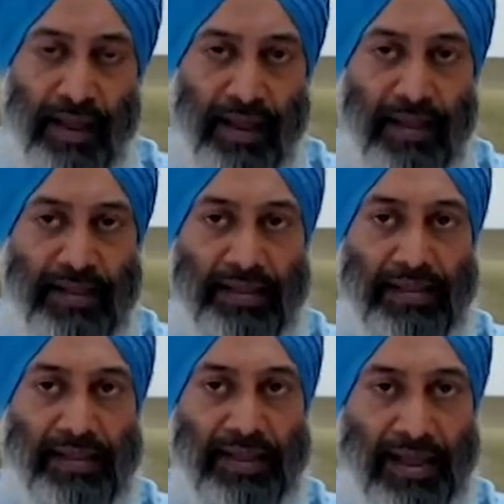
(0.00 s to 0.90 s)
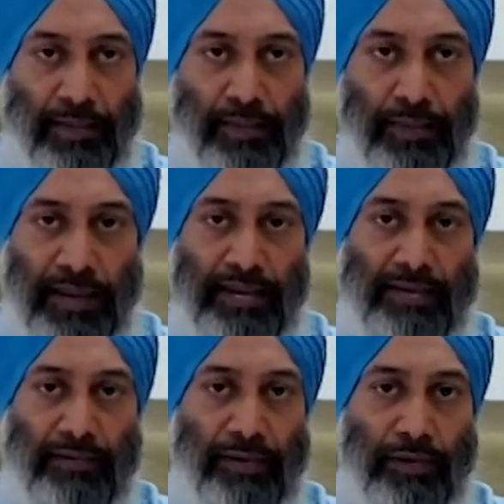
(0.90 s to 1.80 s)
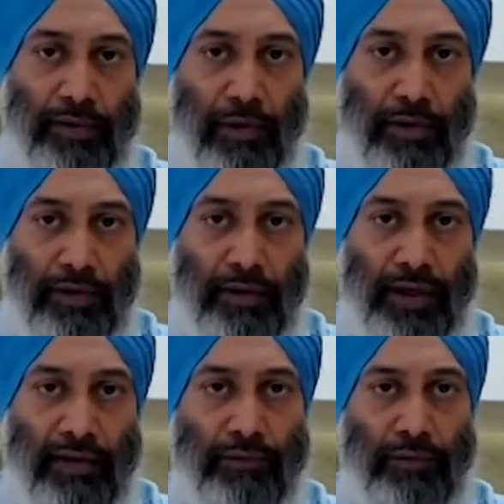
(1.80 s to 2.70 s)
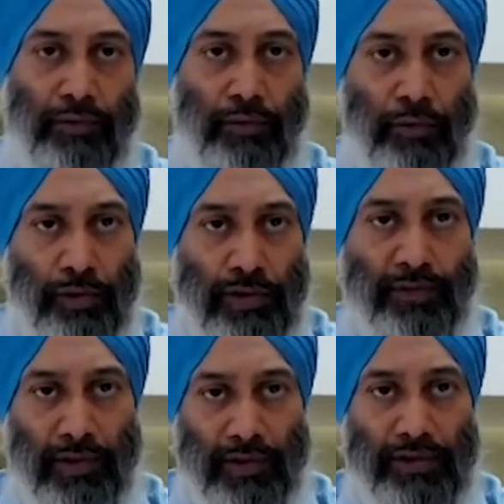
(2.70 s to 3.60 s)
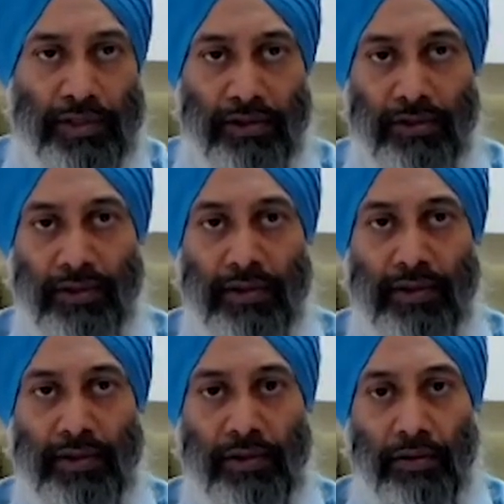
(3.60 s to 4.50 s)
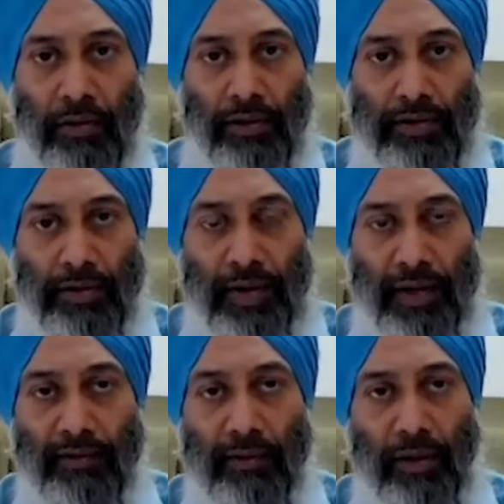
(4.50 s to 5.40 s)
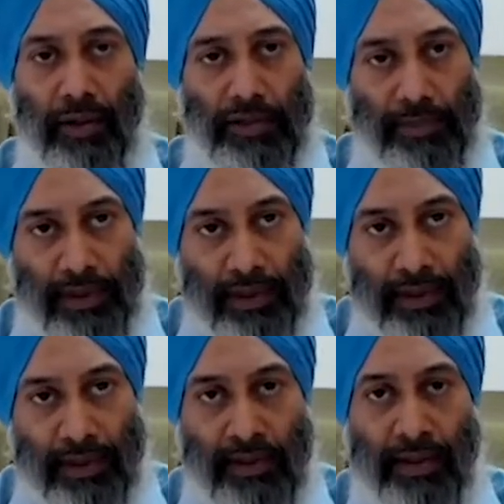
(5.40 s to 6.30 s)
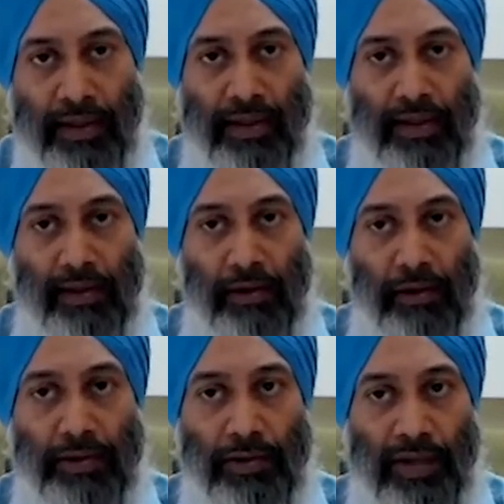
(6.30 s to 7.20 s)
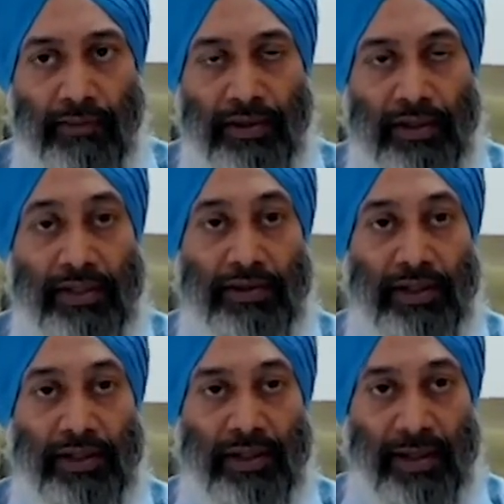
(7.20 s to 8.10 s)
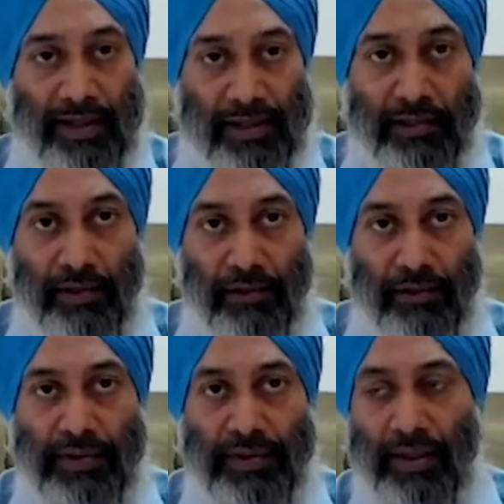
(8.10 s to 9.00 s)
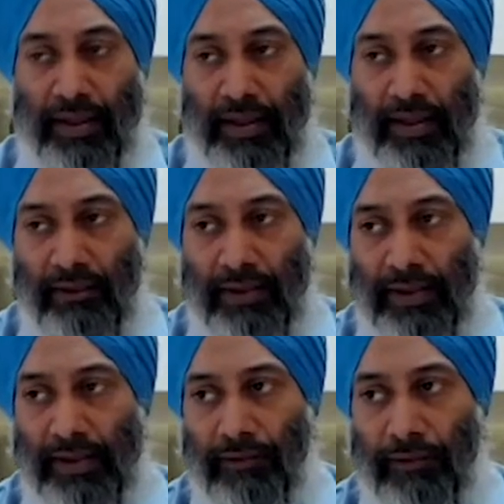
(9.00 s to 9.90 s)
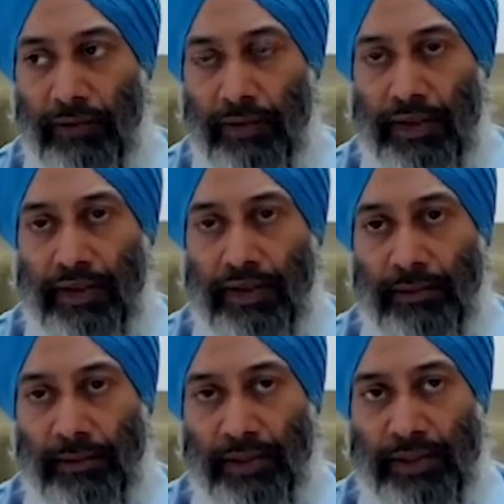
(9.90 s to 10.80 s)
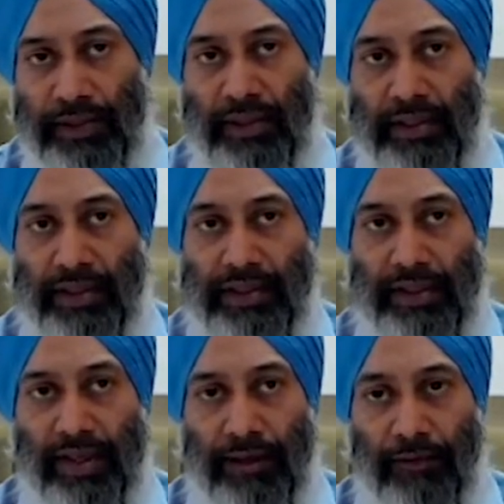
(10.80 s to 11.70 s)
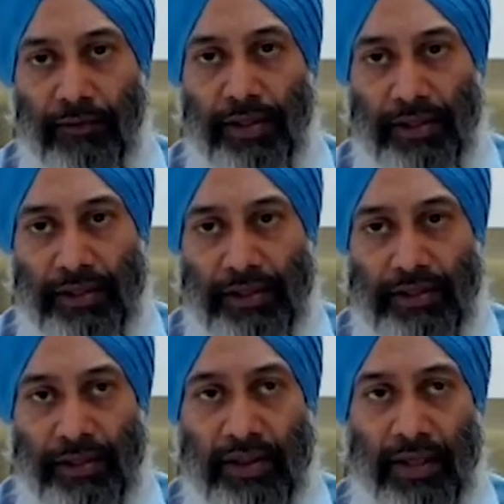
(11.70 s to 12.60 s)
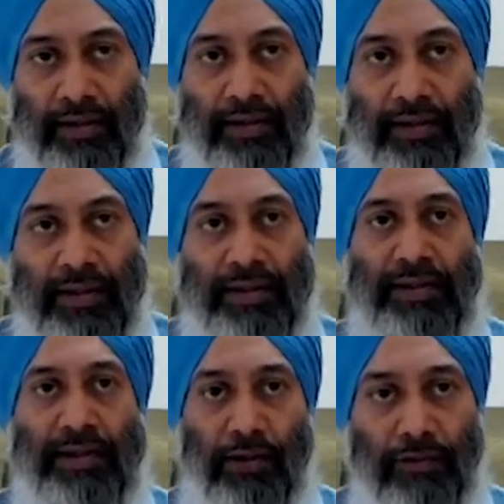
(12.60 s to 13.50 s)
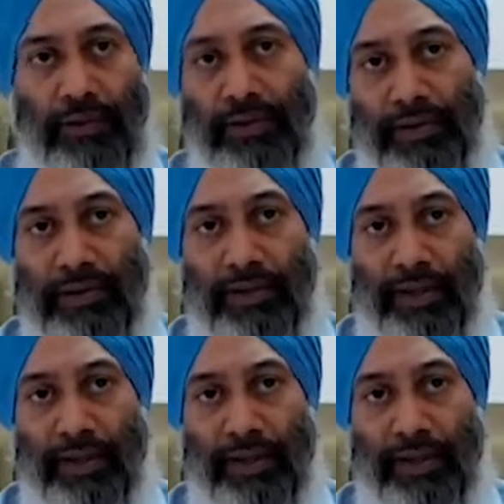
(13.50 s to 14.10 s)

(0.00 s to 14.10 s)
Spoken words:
And it's the same place which will also have schools for his children. It will also have a hospital. It will also have the district collector's office. Even if you look at the British days, every district had the DC office.